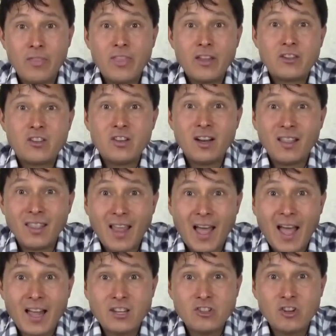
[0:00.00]
that's going to
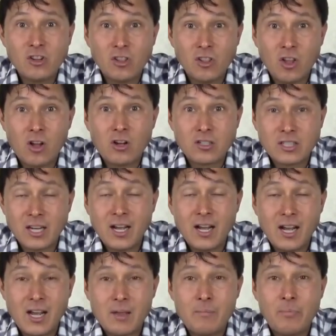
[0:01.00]
last you a long
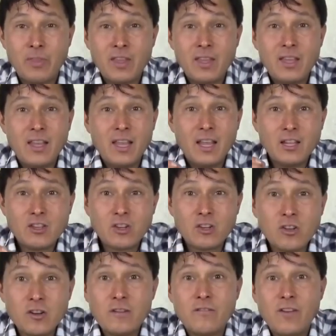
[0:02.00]
time, it's a
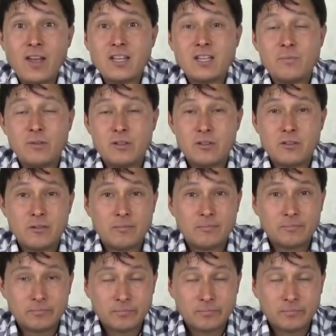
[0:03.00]
good investment.